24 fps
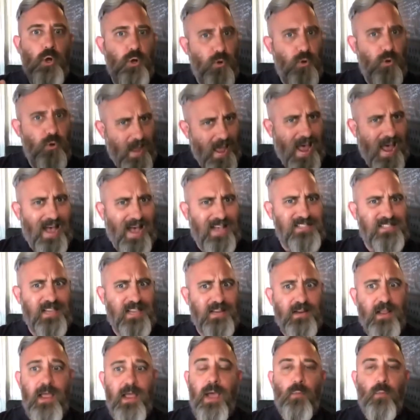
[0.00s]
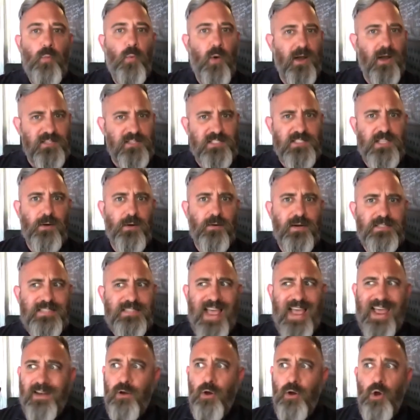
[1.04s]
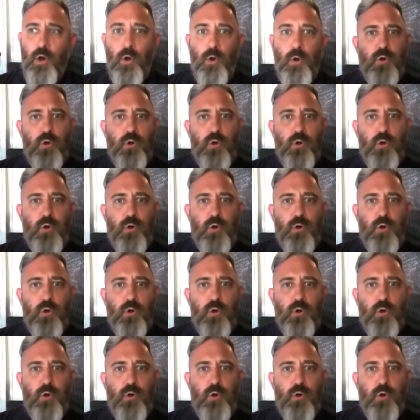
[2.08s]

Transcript: Who has it? What is their intent?